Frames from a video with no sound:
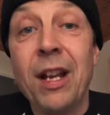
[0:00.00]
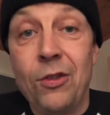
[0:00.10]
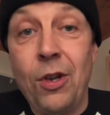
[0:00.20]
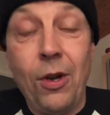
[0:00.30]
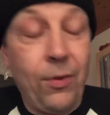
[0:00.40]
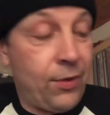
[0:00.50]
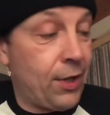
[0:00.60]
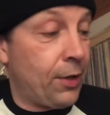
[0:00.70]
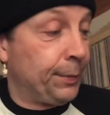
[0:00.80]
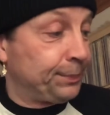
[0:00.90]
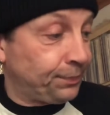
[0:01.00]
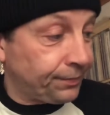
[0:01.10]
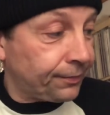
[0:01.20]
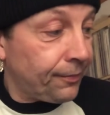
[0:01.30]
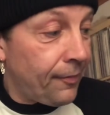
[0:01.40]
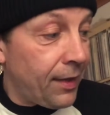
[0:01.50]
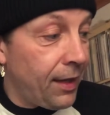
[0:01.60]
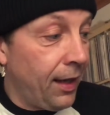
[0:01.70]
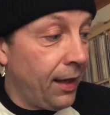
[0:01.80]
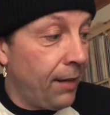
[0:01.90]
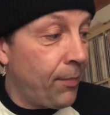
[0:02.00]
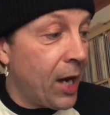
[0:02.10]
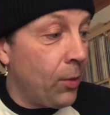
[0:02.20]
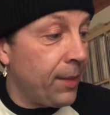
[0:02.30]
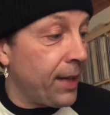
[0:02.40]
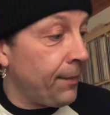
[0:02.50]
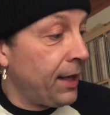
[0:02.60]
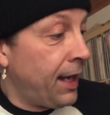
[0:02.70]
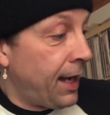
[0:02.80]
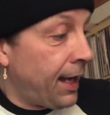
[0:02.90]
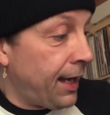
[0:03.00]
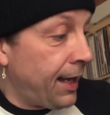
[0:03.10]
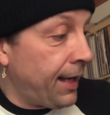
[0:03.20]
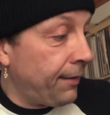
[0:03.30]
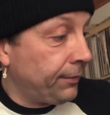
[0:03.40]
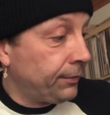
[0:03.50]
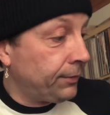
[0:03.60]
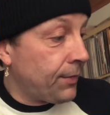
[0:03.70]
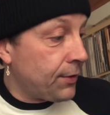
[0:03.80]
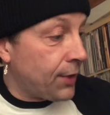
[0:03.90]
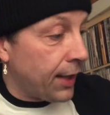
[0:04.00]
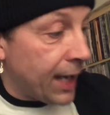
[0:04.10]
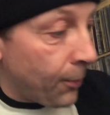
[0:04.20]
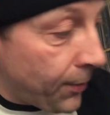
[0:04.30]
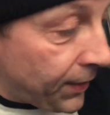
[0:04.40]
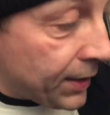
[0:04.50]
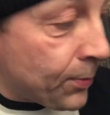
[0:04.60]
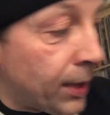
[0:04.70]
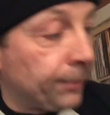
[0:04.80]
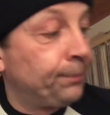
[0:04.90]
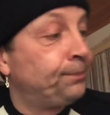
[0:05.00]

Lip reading: show, so bear with me. Starting out with this one,